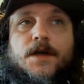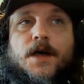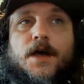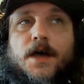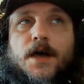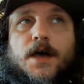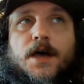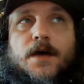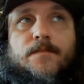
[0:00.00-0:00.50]

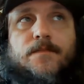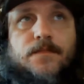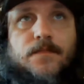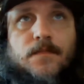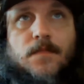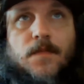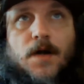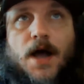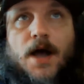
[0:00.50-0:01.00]

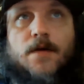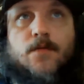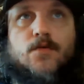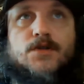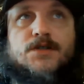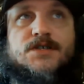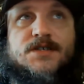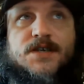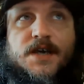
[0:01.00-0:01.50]
I
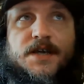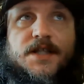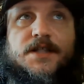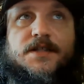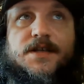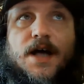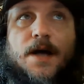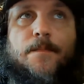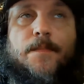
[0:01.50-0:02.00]
would say
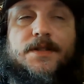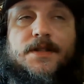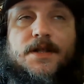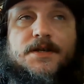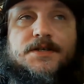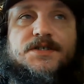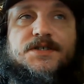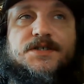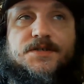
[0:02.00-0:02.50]
that gap
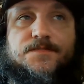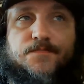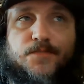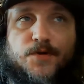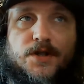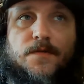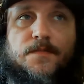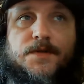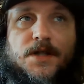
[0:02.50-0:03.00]
analysis is
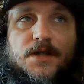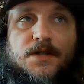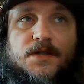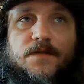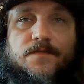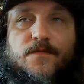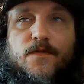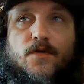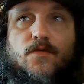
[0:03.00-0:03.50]

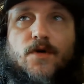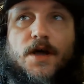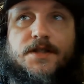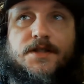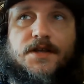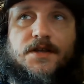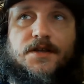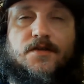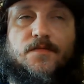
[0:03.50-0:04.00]
predominantly for
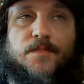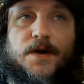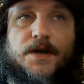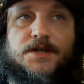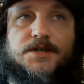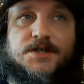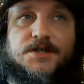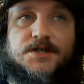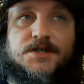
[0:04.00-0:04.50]
writing new
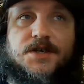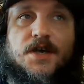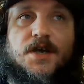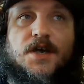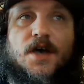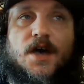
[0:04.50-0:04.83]
pages.